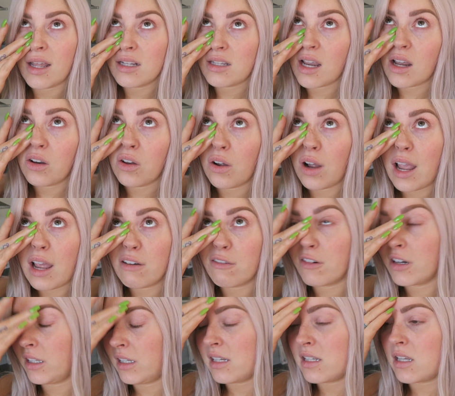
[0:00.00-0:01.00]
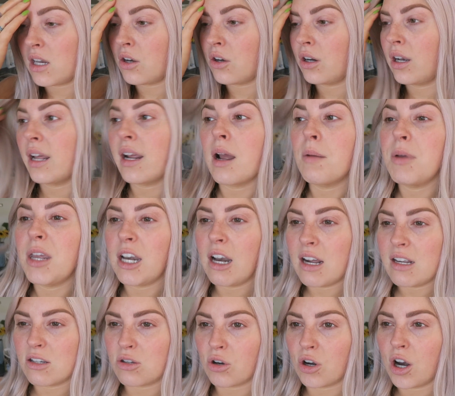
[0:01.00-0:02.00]
That's how long I hadn't really seen her. Like I mean,
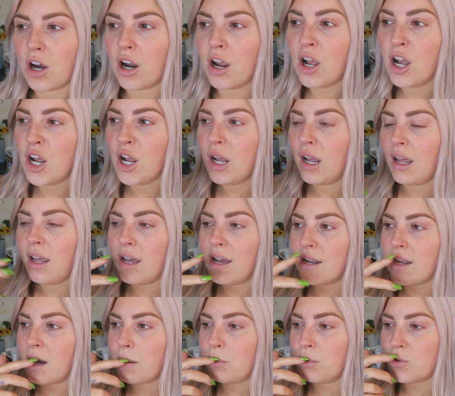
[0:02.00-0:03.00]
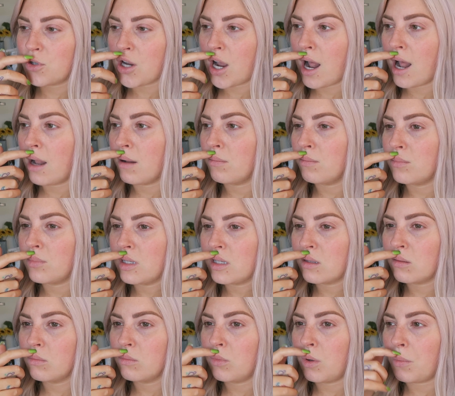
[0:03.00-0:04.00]
I saw her a couple
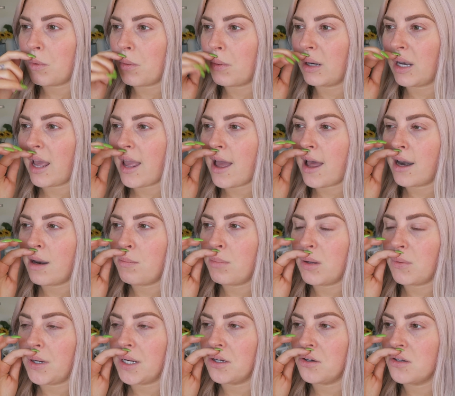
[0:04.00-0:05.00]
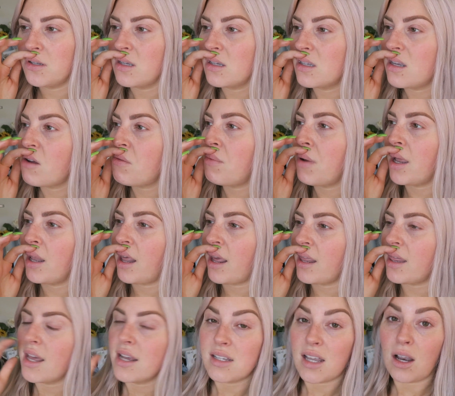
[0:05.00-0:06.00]
times when we were like out at BYOs and stuff but
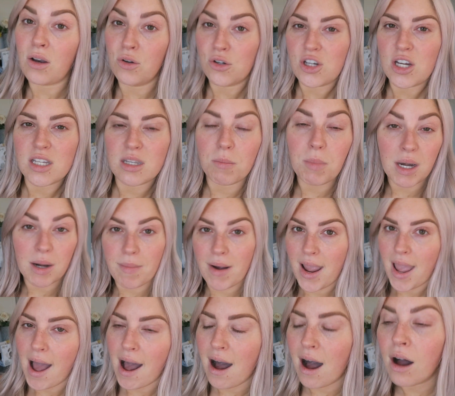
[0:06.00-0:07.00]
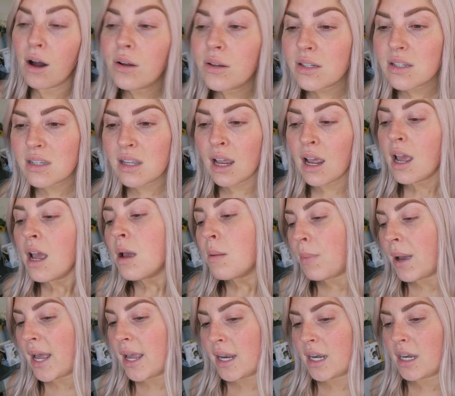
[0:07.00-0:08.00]
like that's how long she hasn't been at my house
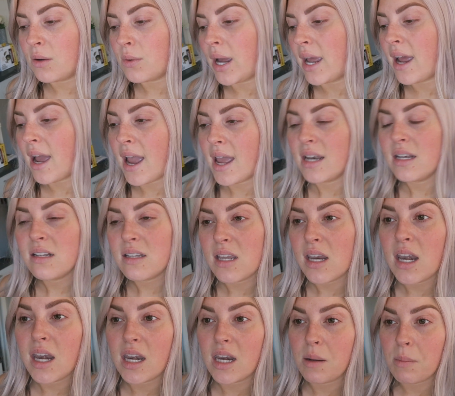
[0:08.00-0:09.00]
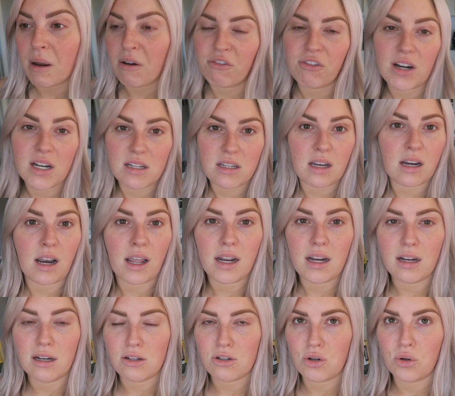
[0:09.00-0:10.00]
but anyway I hadn't seen any of my friends in
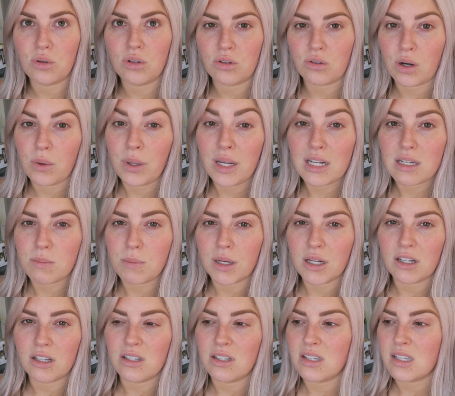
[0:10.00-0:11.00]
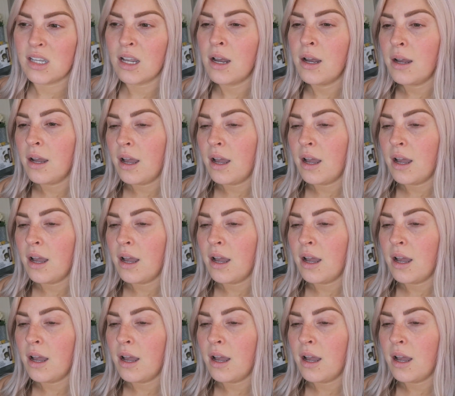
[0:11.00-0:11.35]
like two or three weeks because